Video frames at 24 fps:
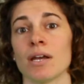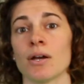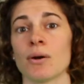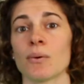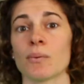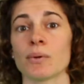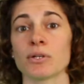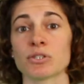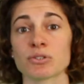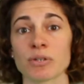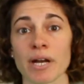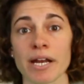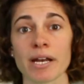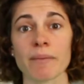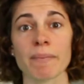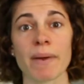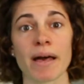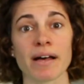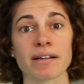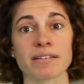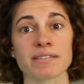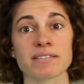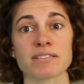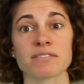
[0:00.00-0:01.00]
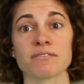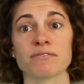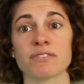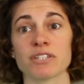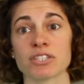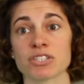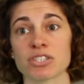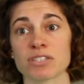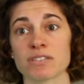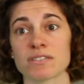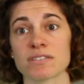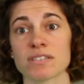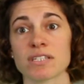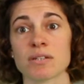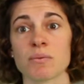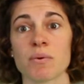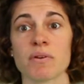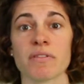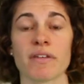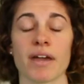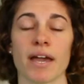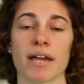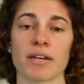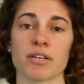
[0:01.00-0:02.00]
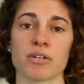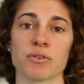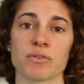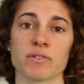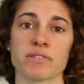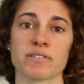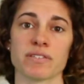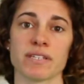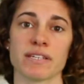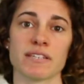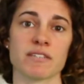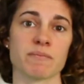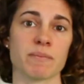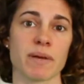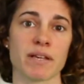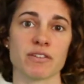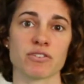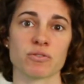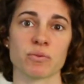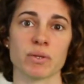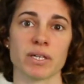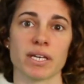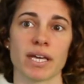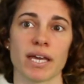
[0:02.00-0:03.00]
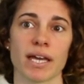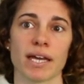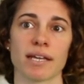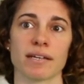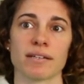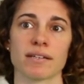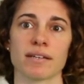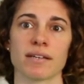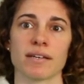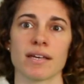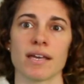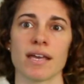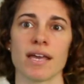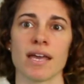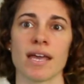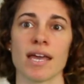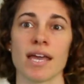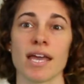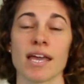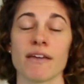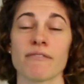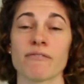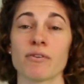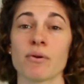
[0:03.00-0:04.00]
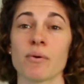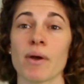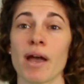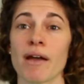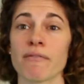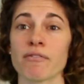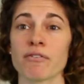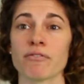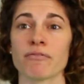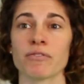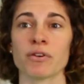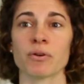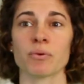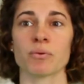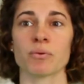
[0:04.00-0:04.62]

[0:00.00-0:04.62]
We try to balance efficiency with accuracy as best we can. If you ever feel